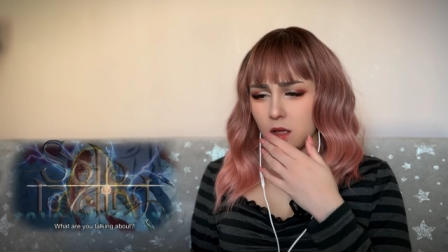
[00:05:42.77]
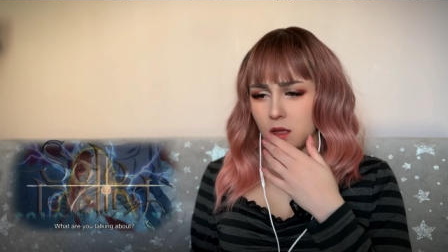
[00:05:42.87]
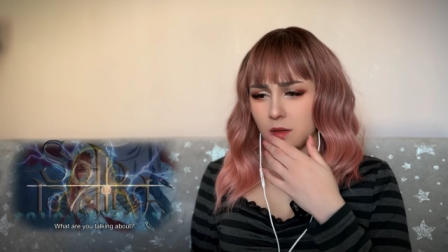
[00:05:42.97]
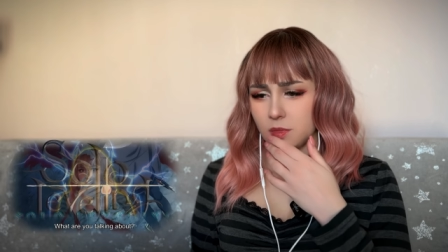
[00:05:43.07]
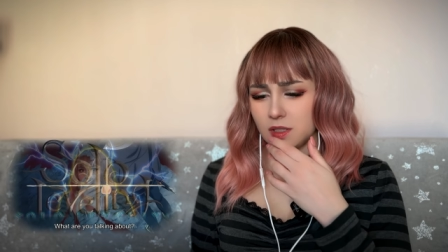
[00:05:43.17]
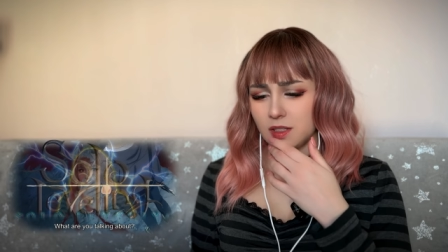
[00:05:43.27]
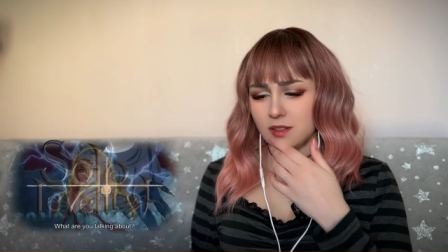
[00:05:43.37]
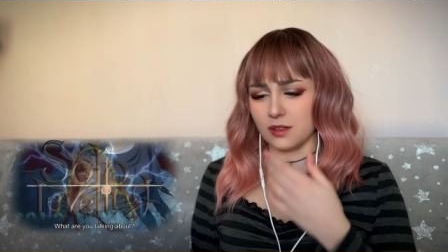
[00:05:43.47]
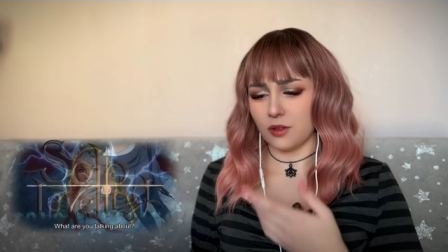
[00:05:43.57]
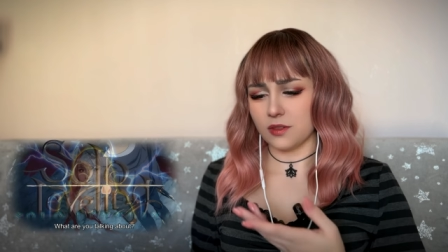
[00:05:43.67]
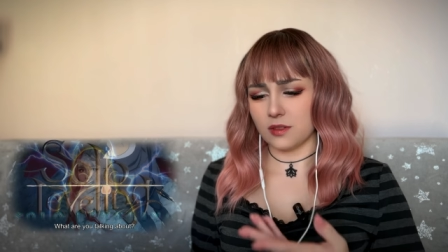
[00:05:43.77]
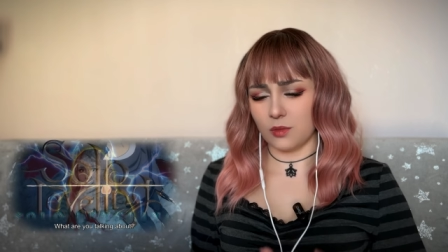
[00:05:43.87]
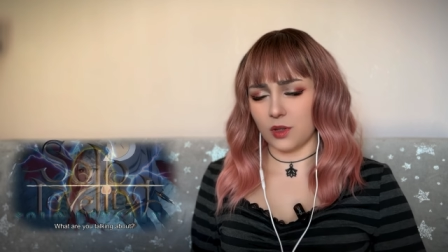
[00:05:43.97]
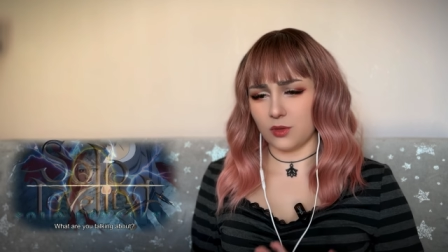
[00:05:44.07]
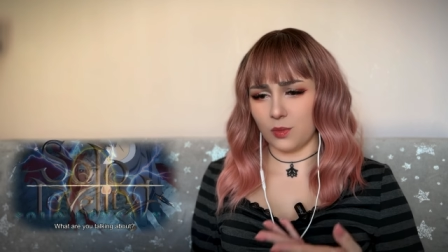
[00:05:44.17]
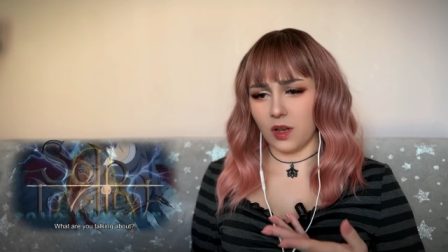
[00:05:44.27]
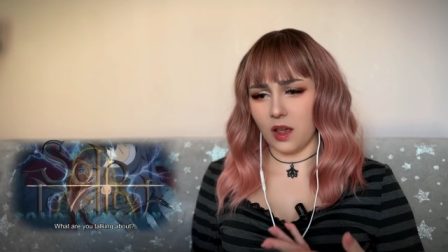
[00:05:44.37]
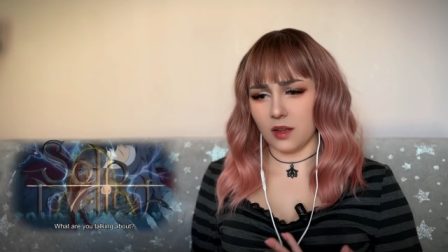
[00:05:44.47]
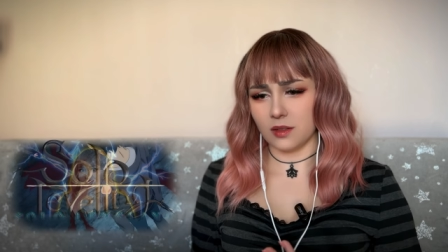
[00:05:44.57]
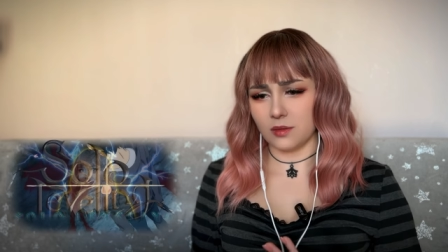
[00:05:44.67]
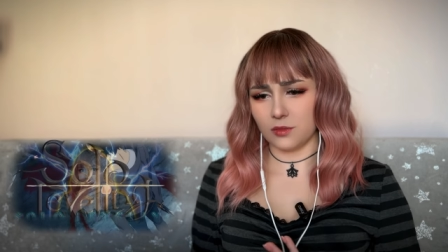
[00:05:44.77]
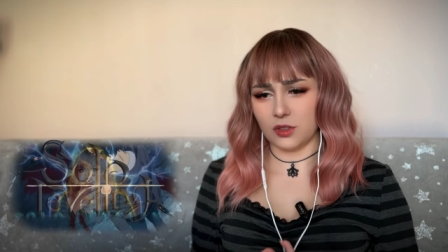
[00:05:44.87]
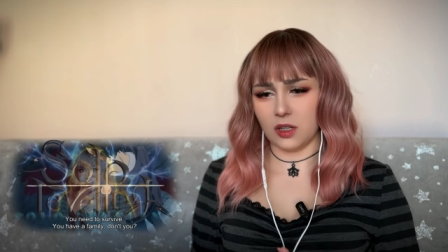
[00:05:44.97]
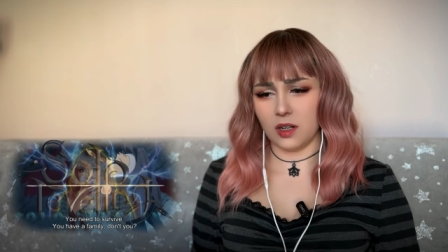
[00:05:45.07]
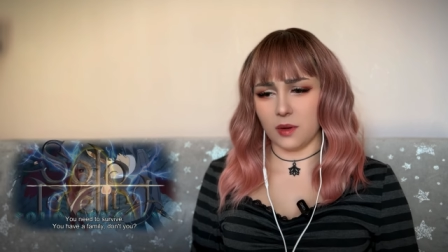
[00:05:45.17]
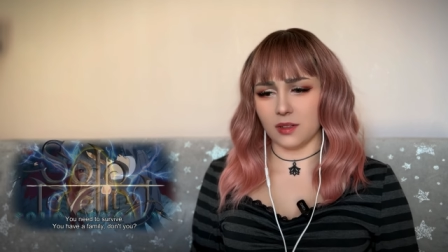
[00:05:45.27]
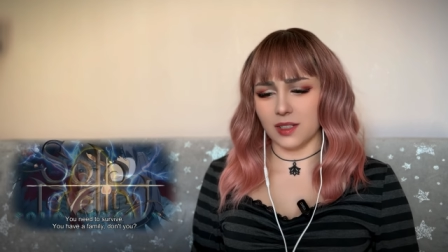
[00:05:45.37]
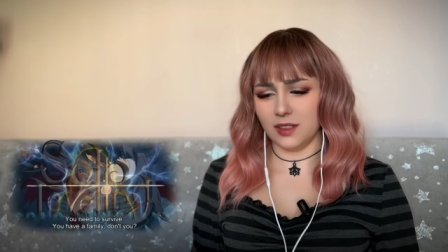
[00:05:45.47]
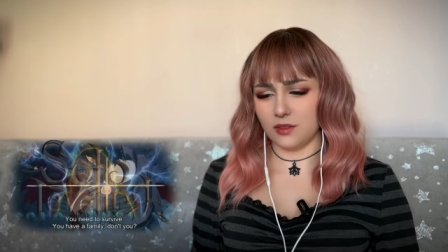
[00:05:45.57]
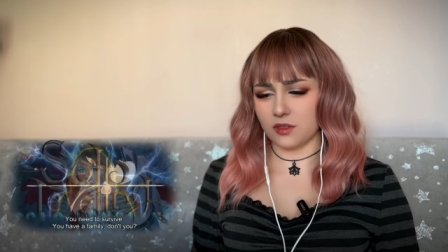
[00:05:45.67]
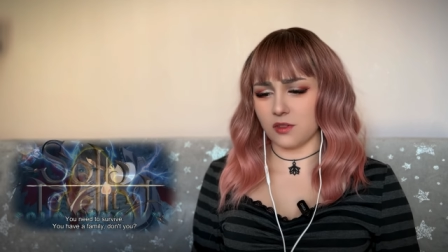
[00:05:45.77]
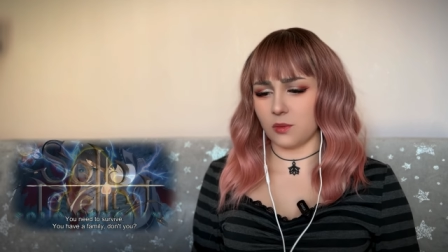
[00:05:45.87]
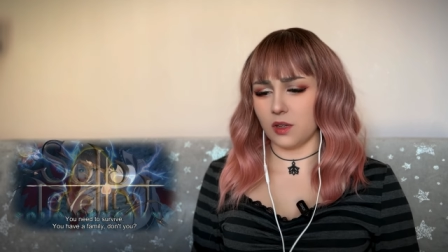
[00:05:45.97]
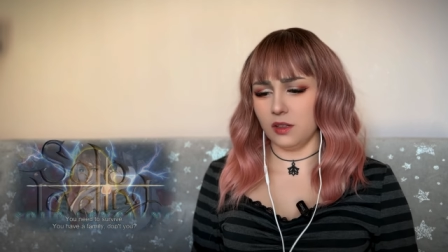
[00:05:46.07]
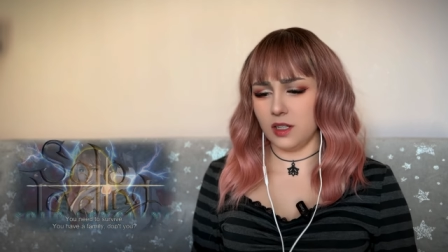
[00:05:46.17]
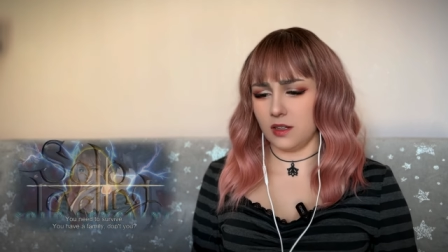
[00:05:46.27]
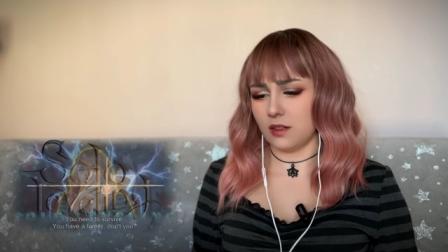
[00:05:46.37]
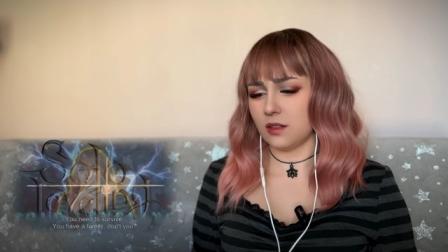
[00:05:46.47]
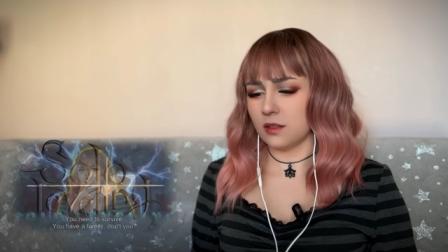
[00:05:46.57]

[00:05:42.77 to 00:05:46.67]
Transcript: I mean, he's lost so much blood. We're talking about liters of blood here.